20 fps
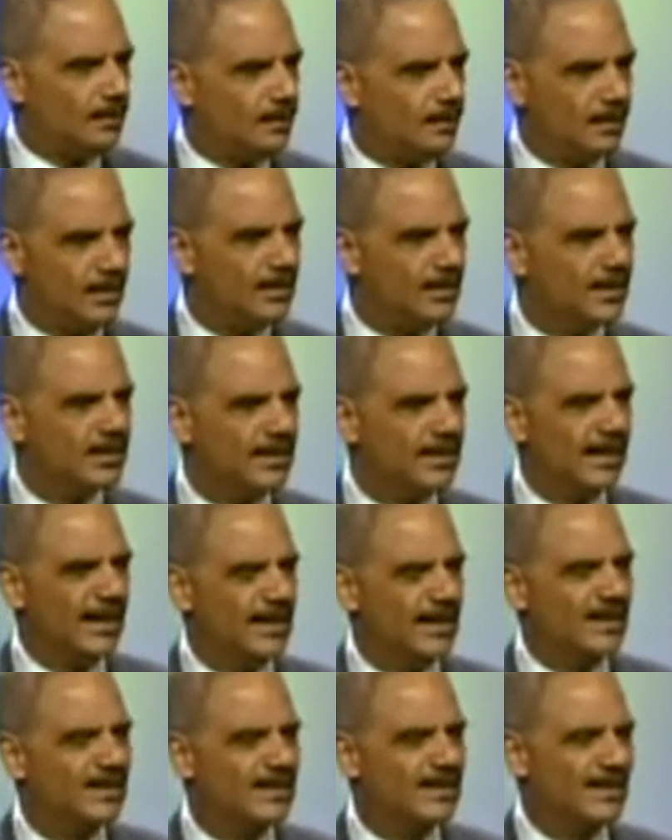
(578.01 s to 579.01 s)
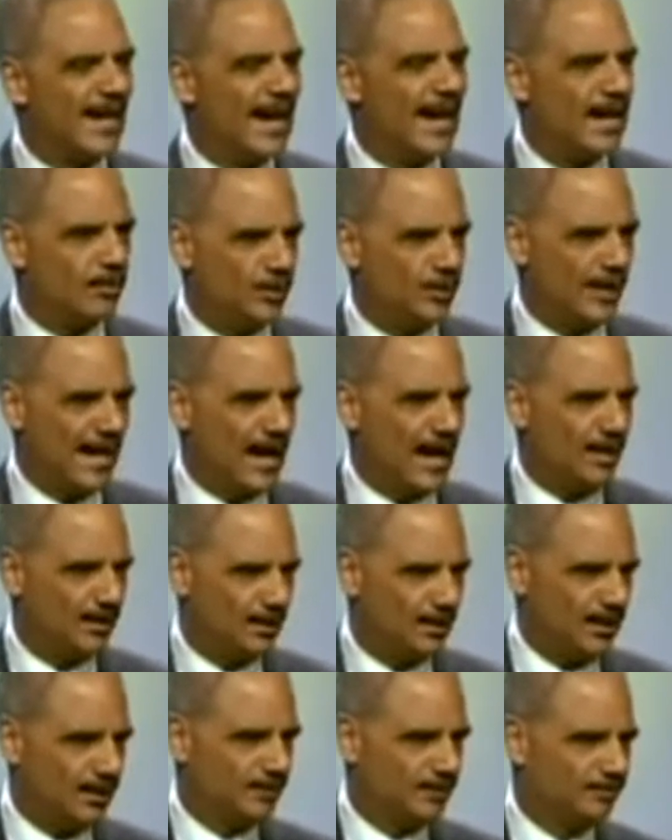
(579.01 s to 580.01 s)
This is a sad
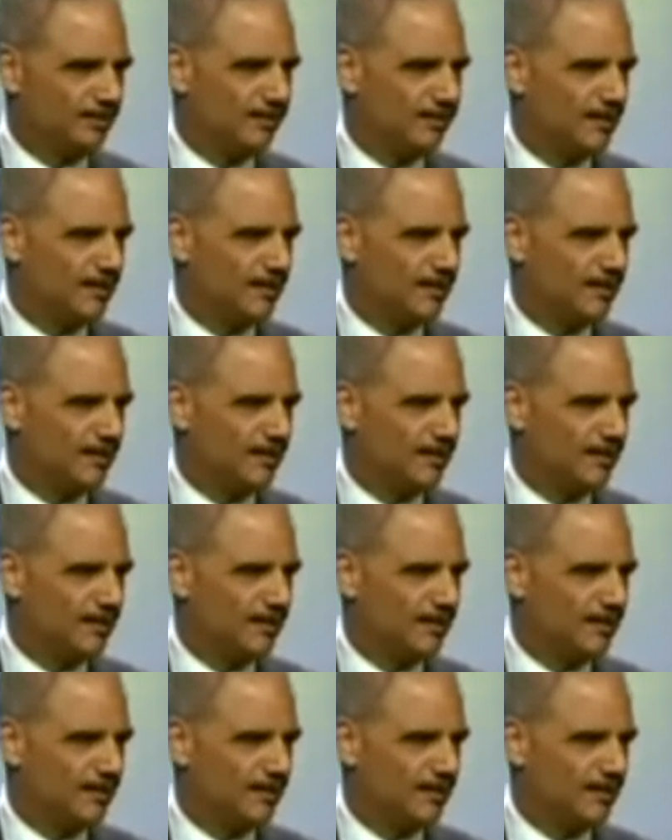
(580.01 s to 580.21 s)
reality